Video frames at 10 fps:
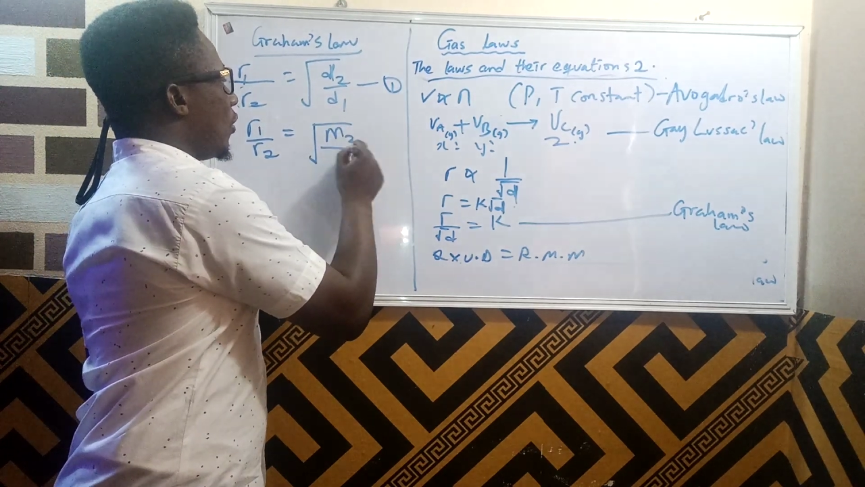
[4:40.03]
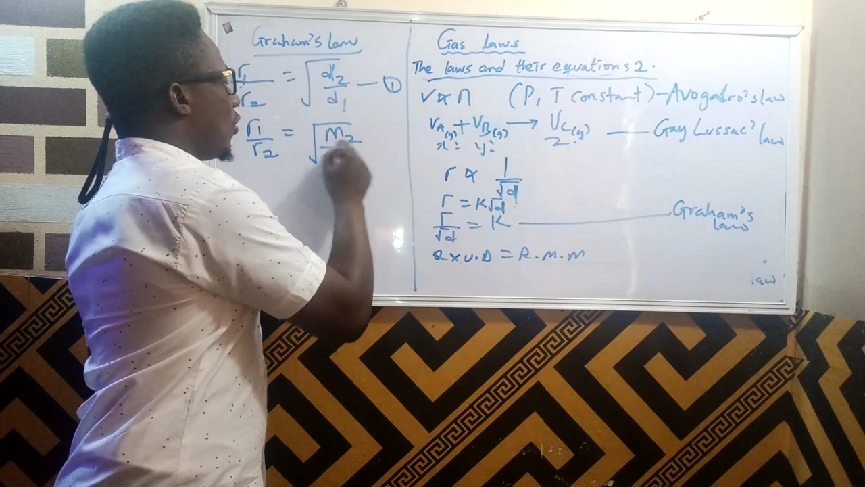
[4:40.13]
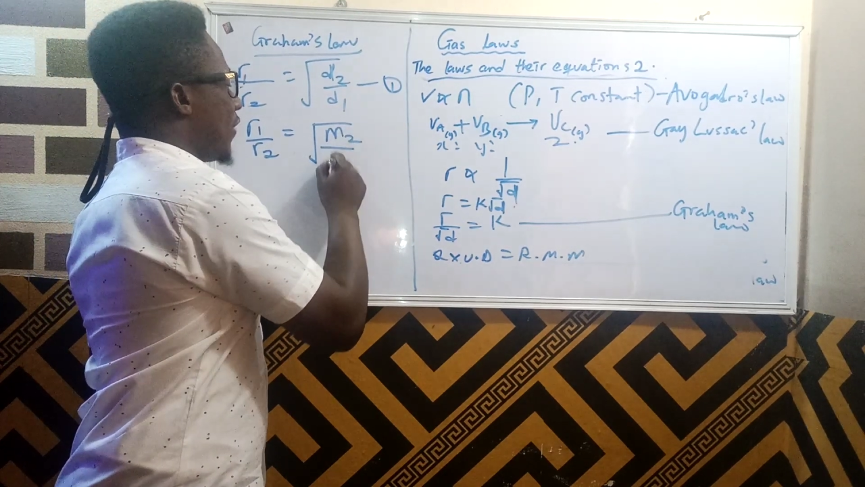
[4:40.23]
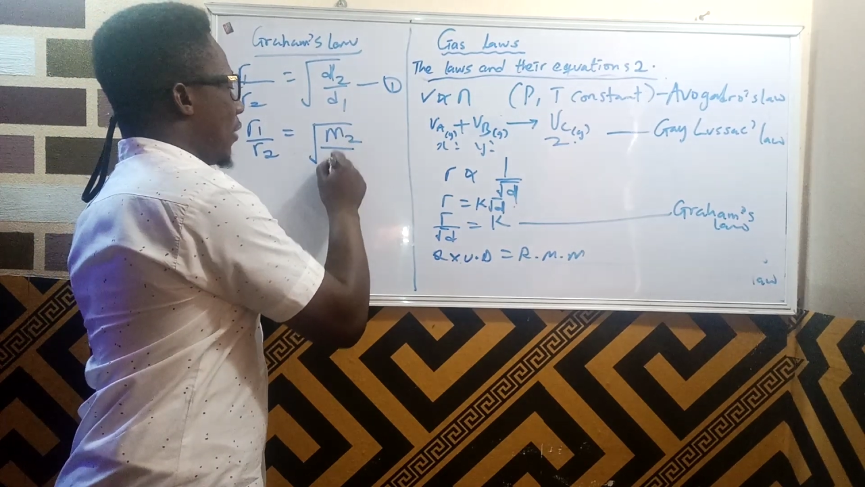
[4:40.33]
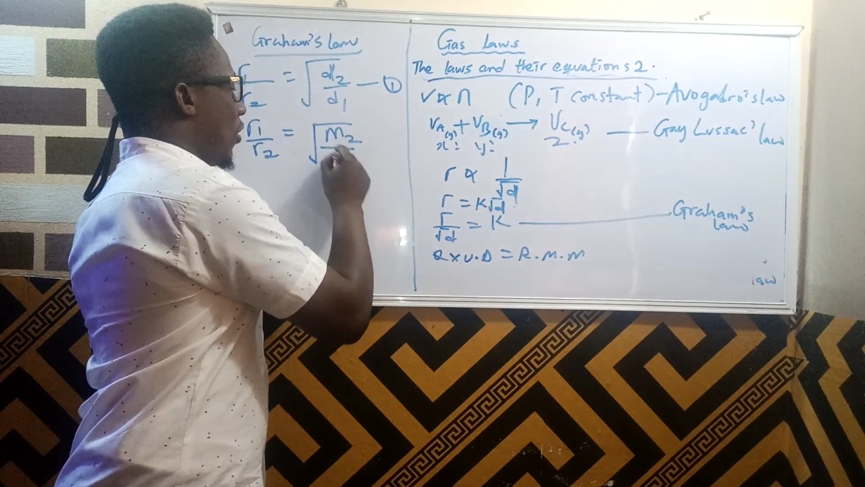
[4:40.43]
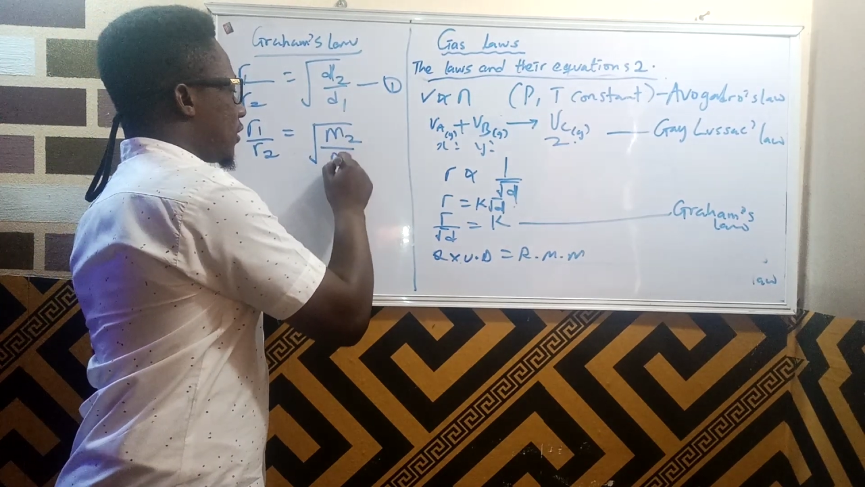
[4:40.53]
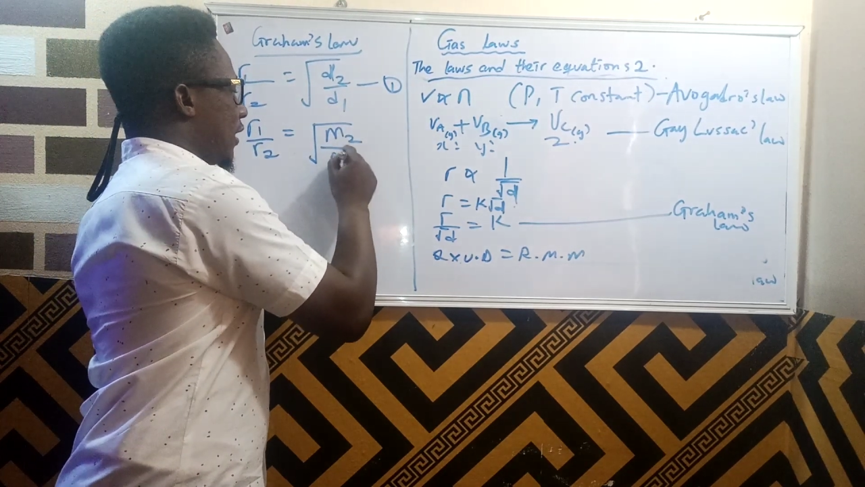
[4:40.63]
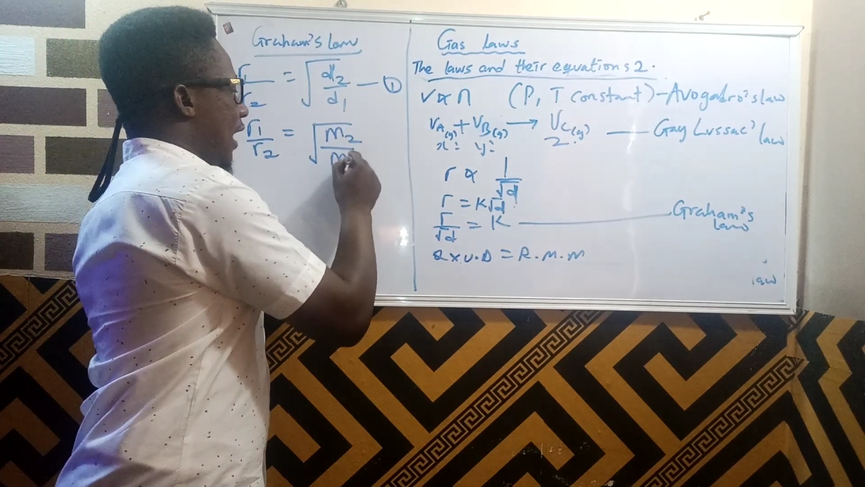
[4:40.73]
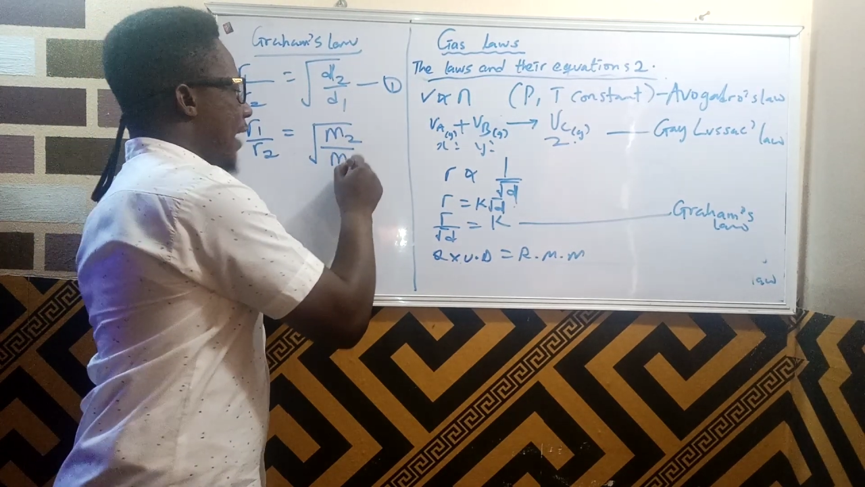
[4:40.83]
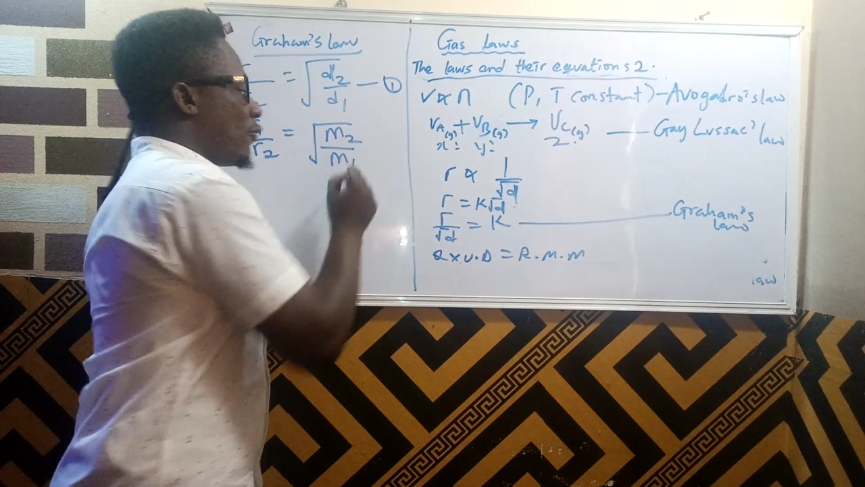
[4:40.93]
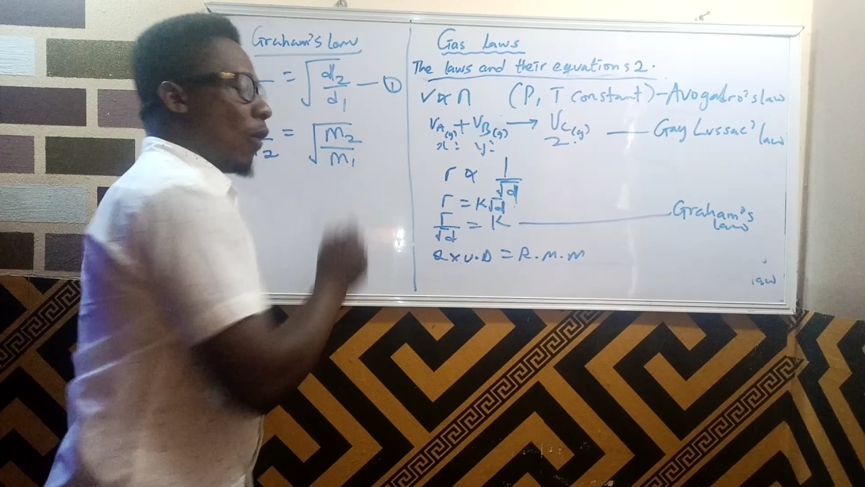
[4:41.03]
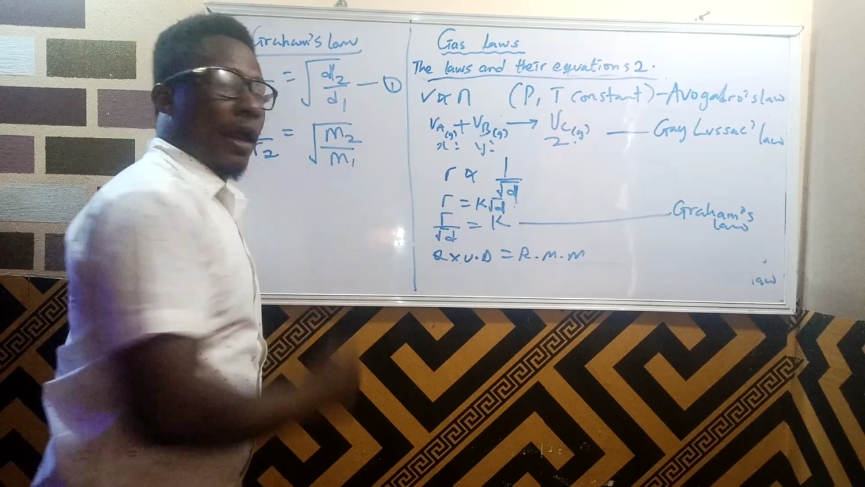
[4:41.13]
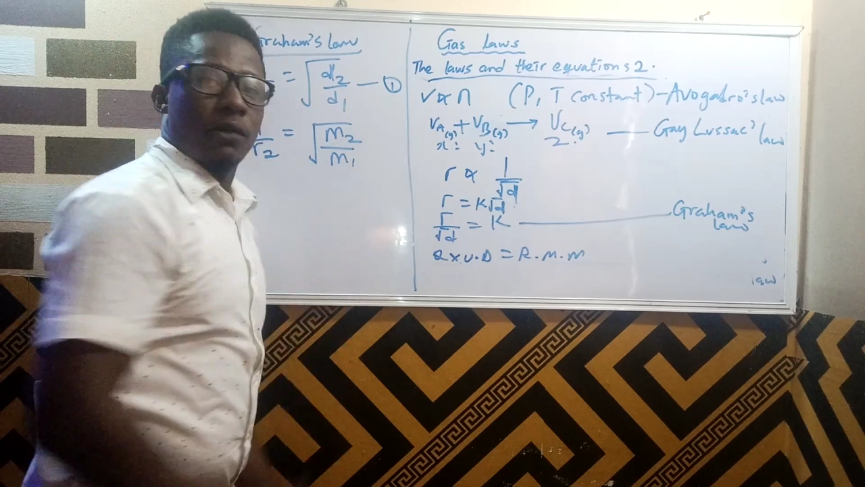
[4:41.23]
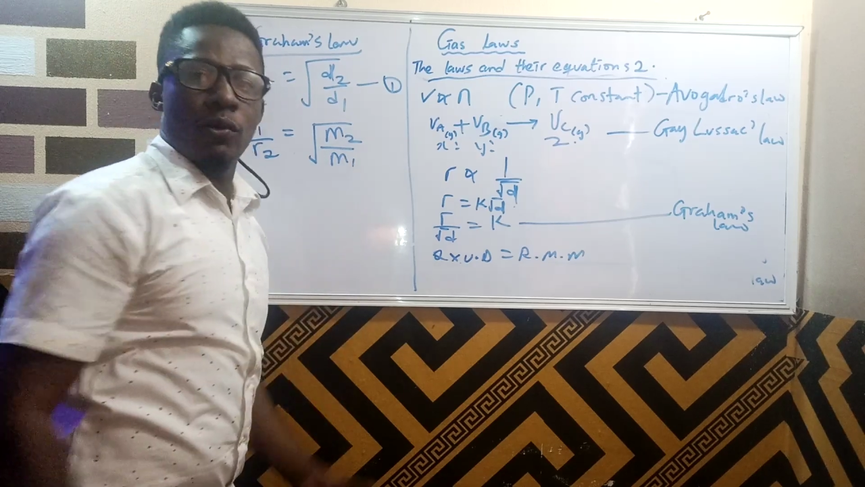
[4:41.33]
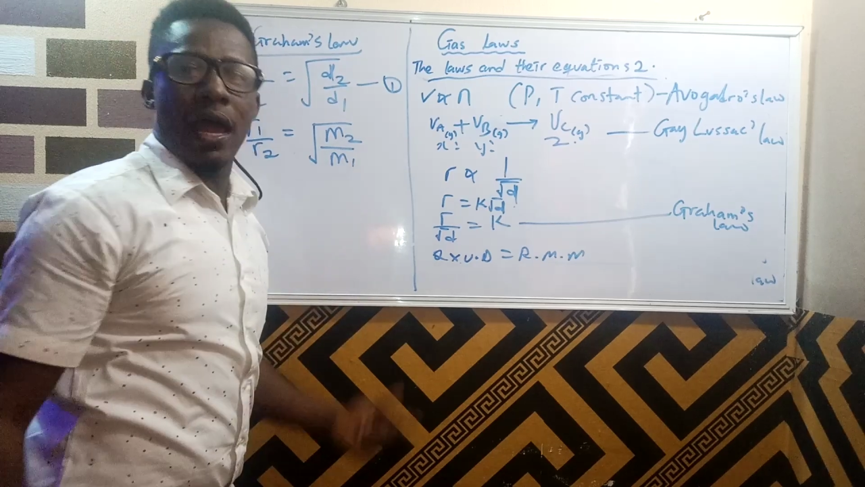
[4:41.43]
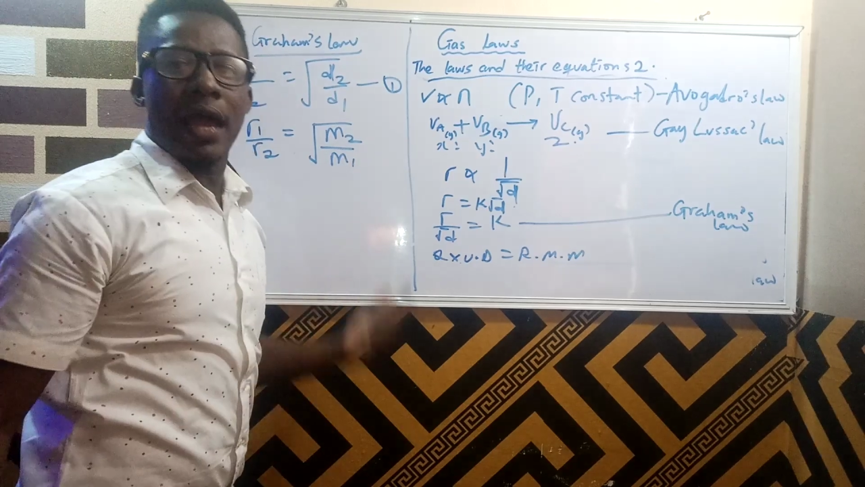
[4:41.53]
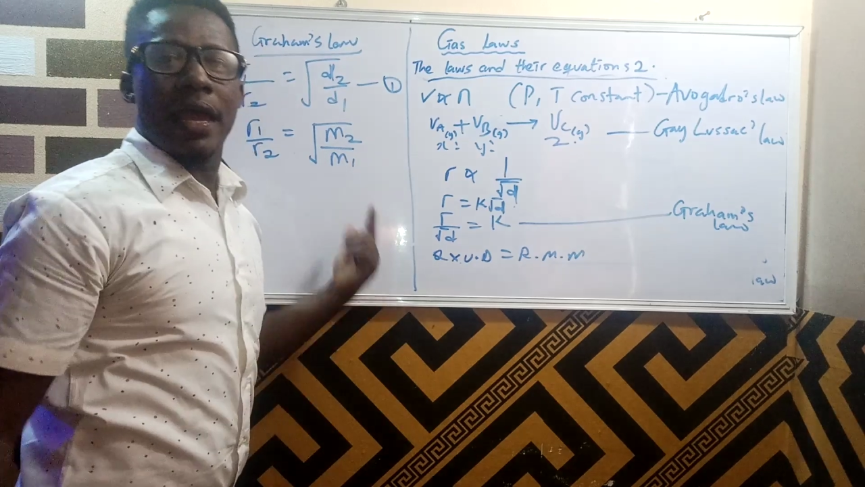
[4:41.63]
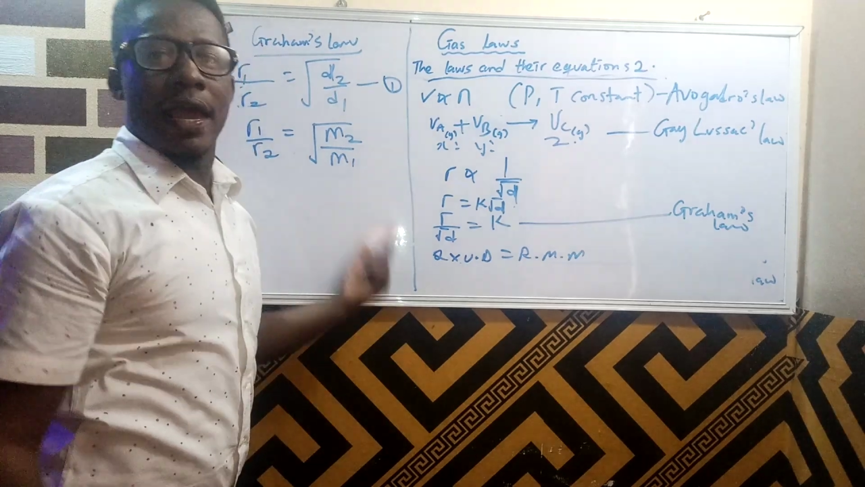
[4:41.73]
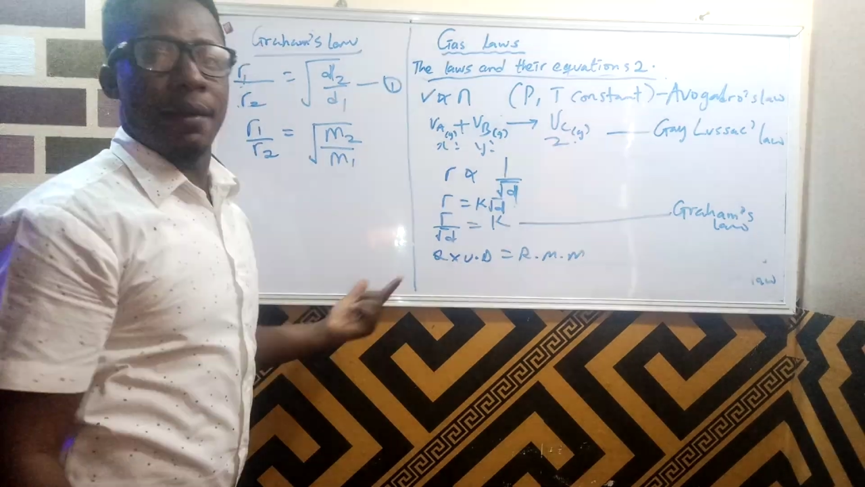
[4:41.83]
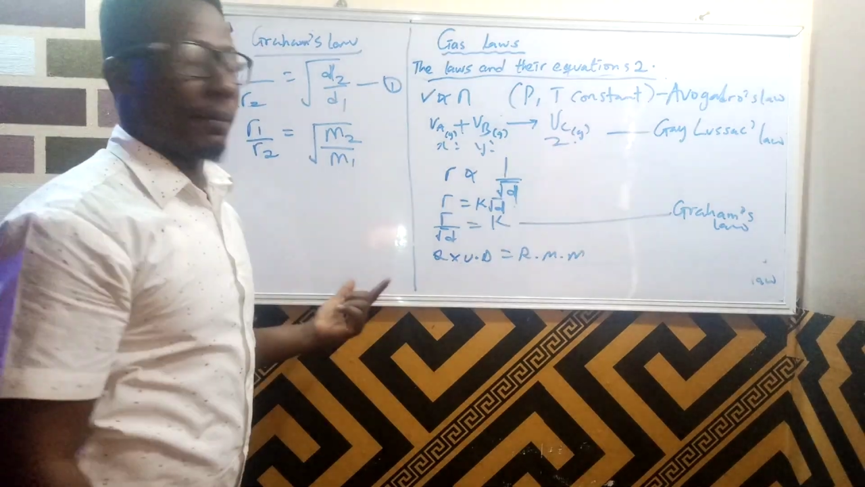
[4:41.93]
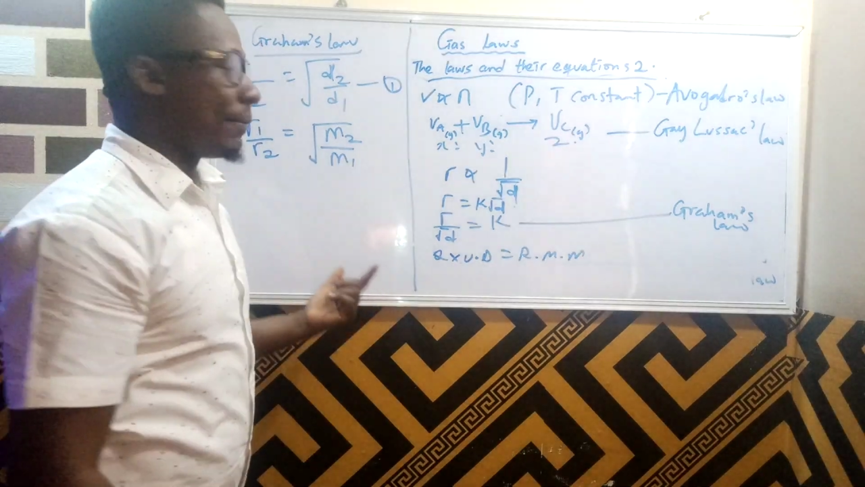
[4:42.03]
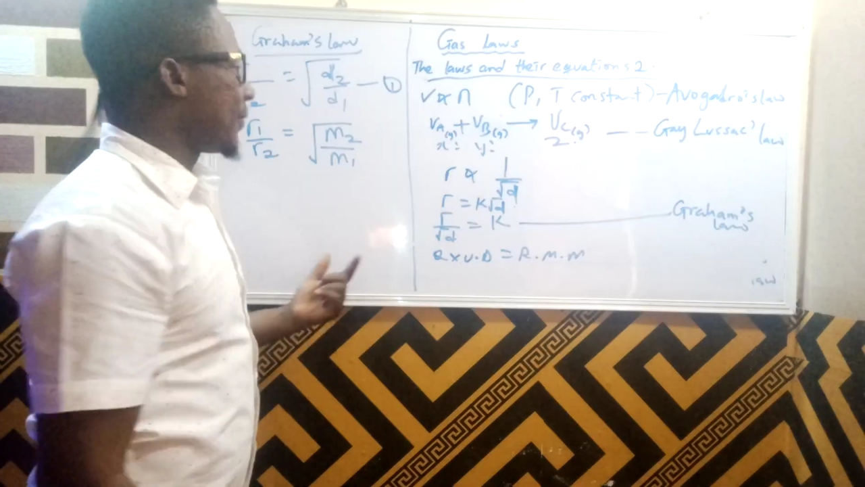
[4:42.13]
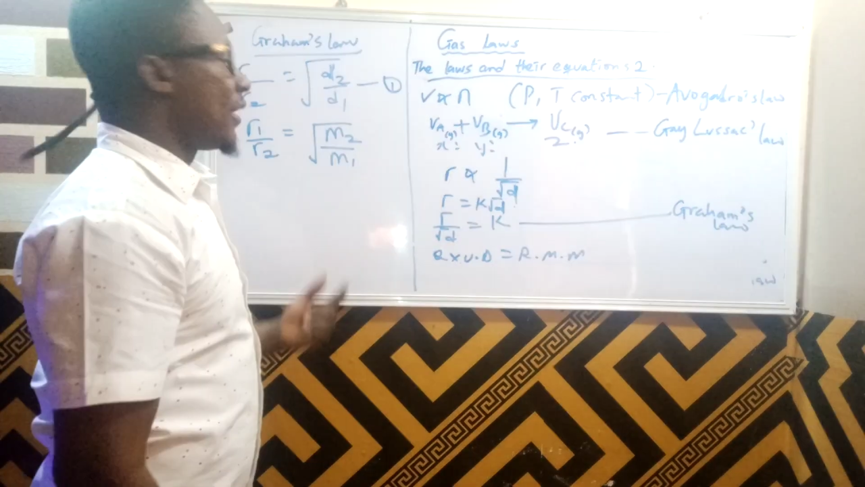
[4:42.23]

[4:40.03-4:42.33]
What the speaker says: over what? M1, where M